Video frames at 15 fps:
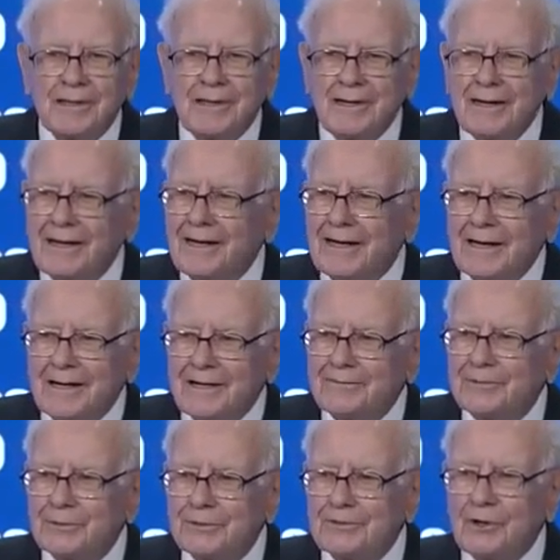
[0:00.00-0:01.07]
And
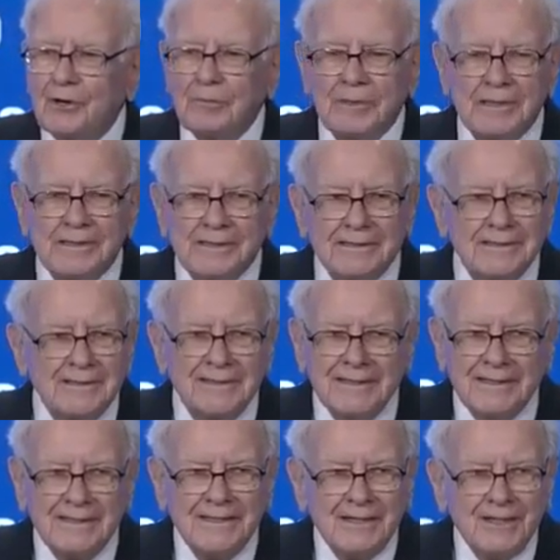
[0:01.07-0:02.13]
if you'd told me that
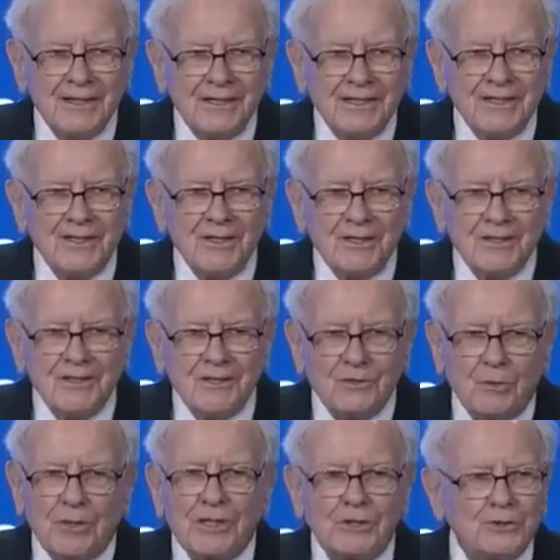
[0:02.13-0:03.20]

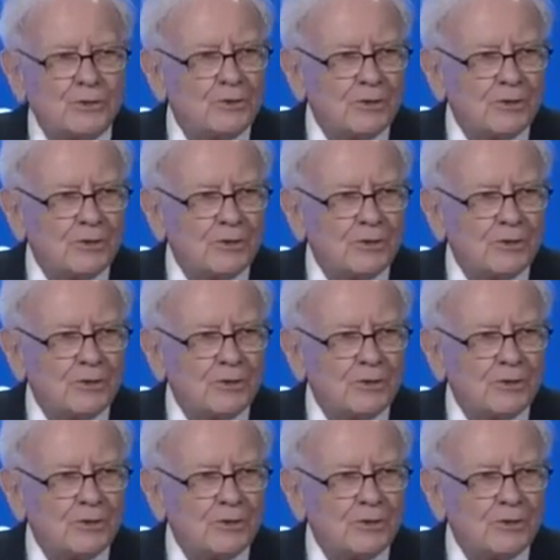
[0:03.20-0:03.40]
22